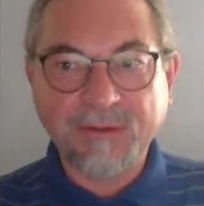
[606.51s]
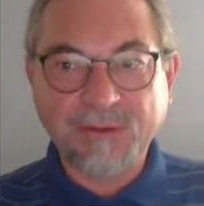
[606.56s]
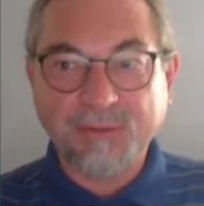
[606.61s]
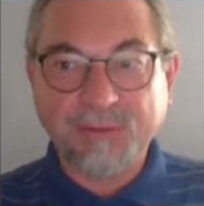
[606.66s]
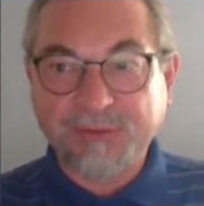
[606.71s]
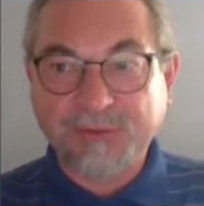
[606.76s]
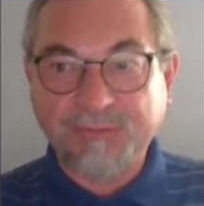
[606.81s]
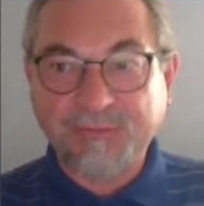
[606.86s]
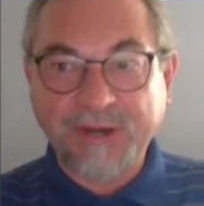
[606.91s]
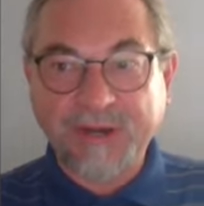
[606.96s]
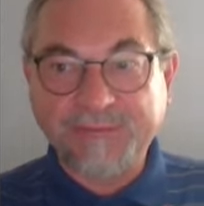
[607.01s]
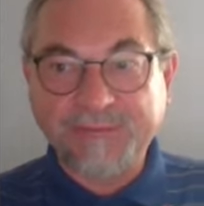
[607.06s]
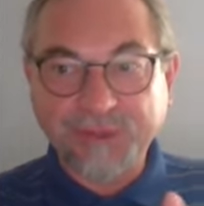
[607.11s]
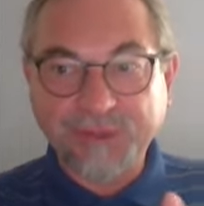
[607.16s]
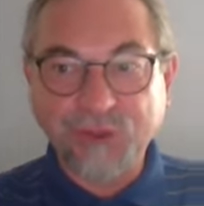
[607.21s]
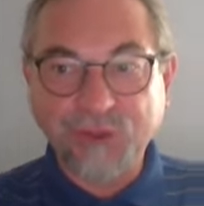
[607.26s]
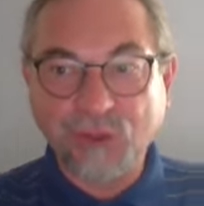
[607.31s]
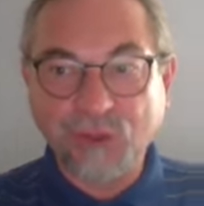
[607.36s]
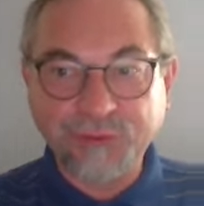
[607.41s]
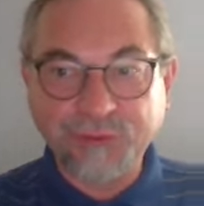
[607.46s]
But for
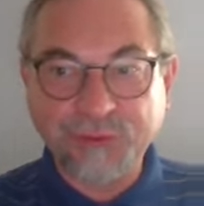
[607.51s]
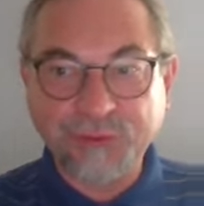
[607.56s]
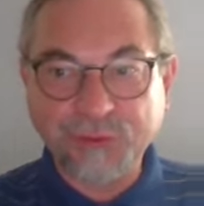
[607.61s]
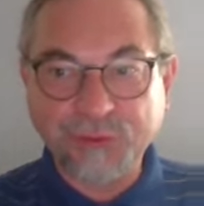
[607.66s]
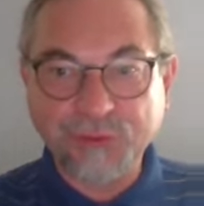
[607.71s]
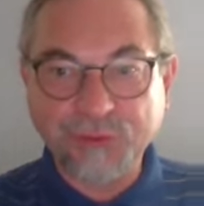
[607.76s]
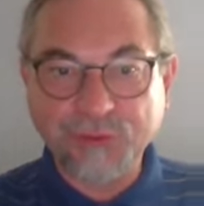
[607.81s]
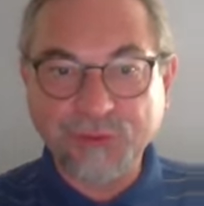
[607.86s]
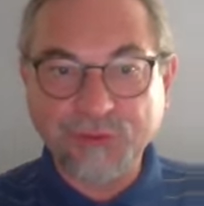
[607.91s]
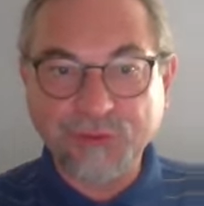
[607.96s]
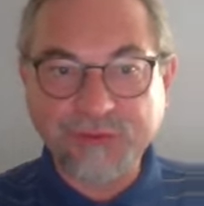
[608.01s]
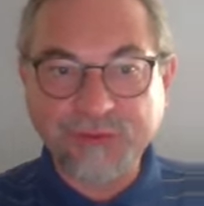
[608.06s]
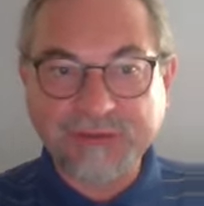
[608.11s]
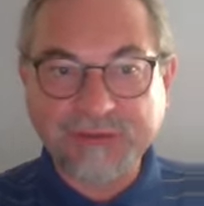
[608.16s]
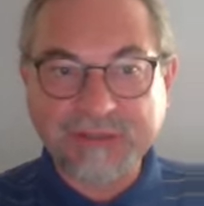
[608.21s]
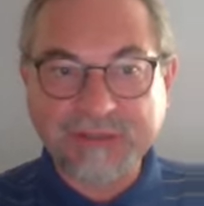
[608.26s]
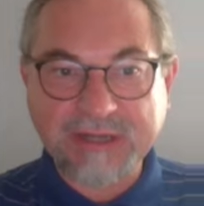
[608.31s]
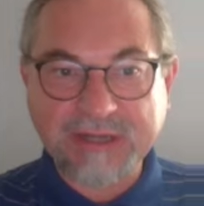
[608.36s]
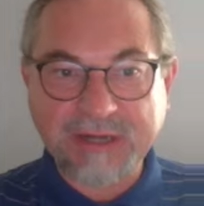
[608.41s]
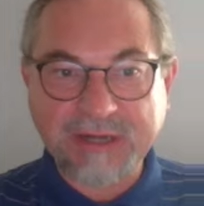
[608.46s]
every non-reduced
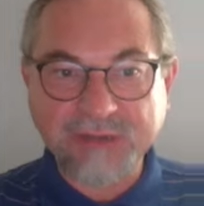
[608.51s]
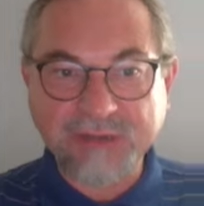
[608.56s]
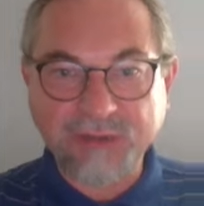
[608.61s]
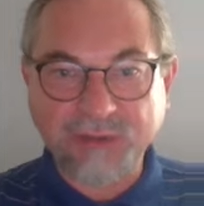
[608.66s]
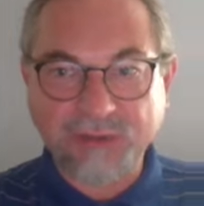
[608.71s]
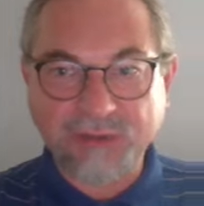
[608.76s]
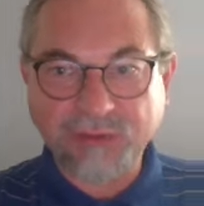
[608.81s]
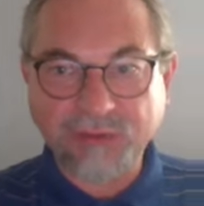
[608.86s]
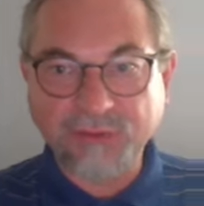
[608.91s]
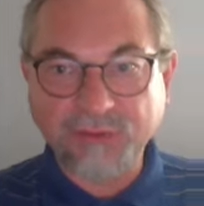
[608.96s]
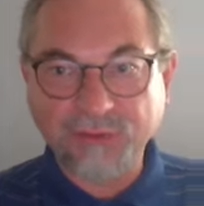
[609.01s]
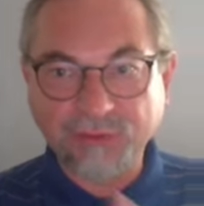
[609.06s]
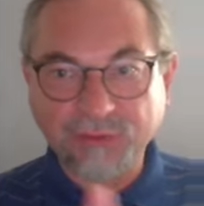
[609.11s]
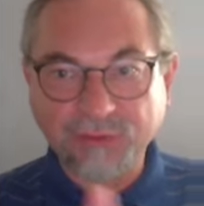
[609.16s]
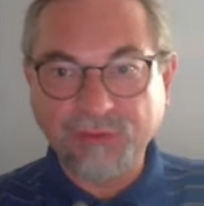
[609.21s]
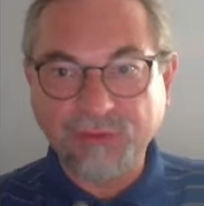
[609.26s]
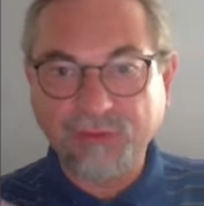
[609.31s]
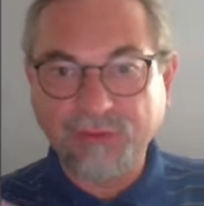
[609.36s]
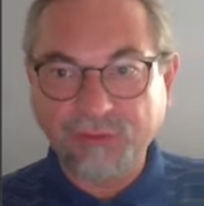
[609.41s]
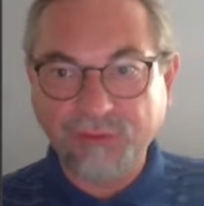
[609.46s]
schedule,
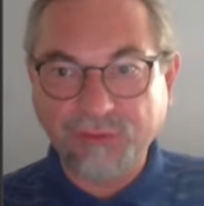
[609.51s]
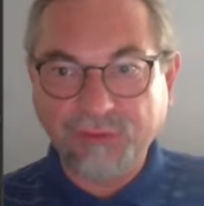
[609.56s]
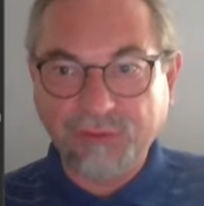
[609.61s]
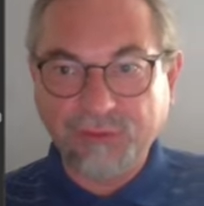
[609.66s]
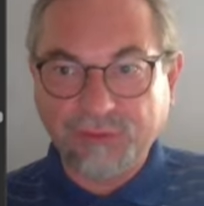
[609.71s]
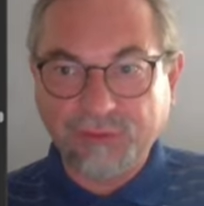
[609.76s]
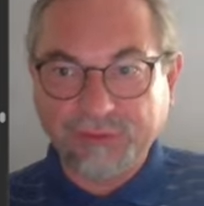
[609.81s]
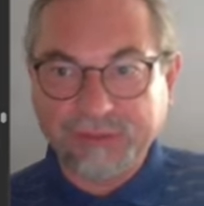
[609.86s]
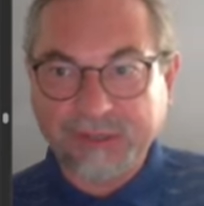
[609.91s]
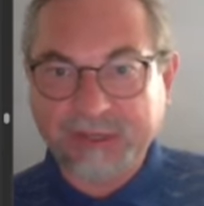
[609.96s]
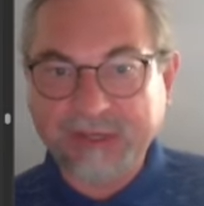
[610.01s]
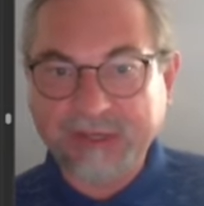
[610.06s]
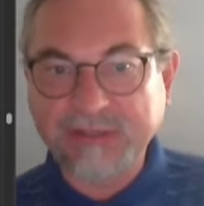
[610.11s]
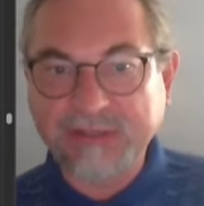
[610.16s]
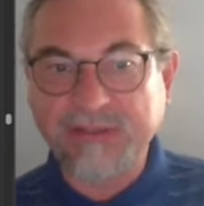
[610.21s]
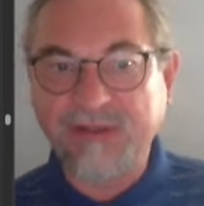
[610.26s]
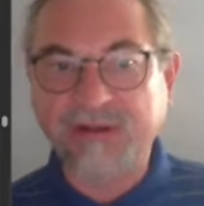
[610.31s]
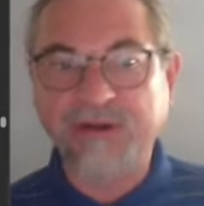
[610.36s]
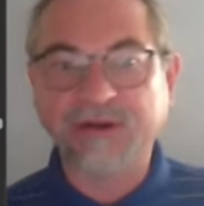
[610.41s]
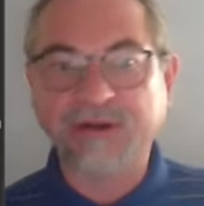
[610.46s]
there
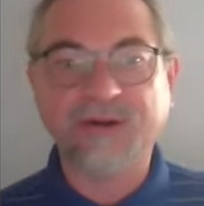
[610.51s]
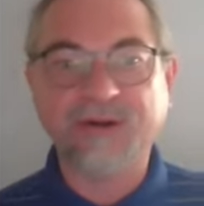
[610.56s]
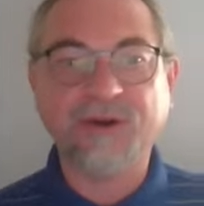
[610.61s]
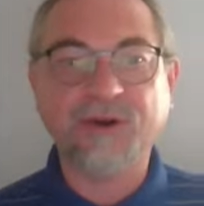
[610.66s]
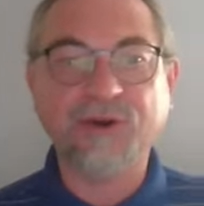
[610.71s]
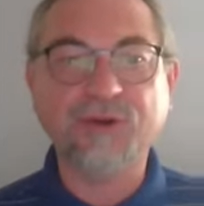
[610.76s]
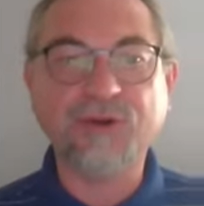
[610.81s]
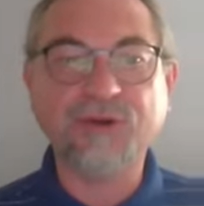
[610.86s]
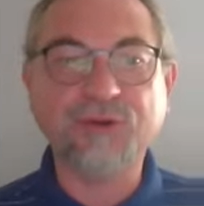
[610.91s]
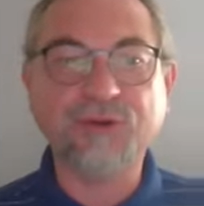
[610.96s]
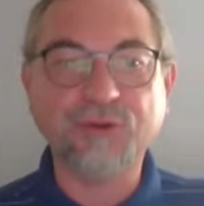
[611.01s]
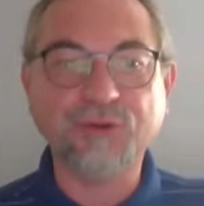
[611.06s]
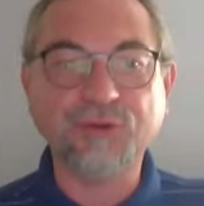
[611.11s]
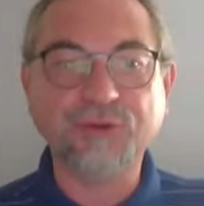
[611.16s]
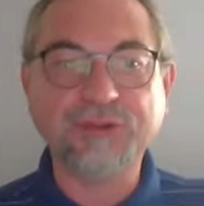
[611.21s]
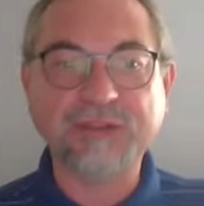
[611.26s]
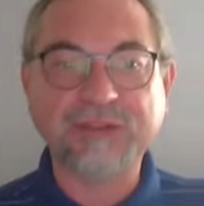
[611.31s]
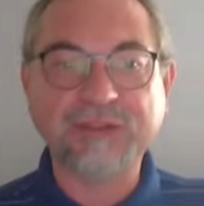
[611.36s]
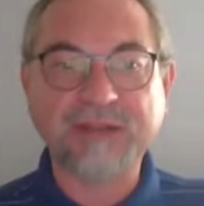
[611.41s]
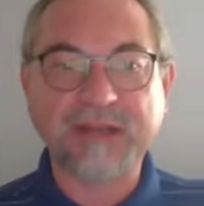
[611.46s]
is a
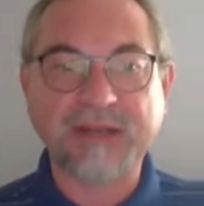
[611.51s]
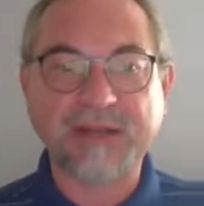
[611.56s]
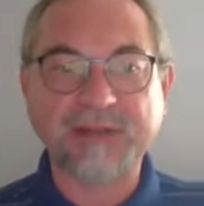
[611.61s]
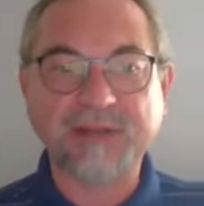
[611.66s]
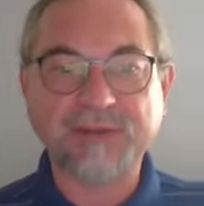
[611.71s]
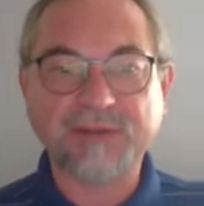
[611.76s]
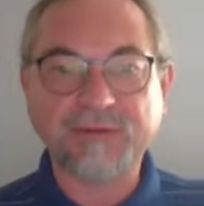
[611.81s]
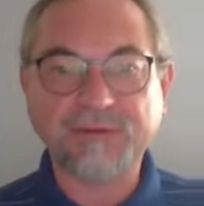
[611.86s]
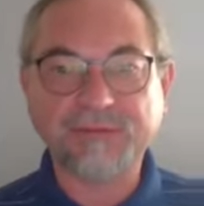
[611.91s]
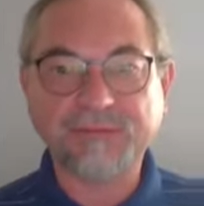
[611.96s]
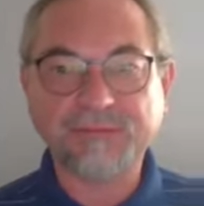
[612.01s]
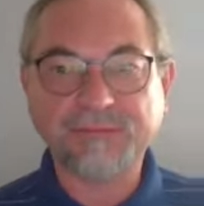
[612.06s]
reduced schedule.